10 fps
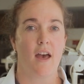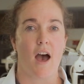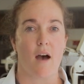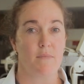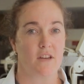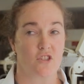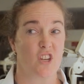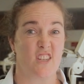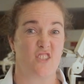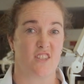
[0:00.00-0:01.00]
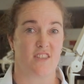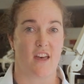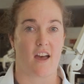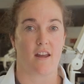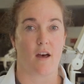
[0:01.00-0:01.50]
A mixture is just
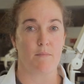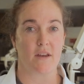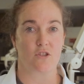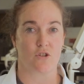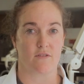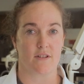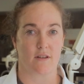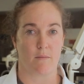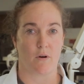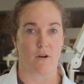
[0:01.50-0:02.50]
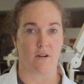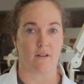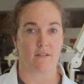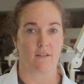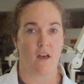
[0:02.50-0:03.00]
that, a mixture of its components.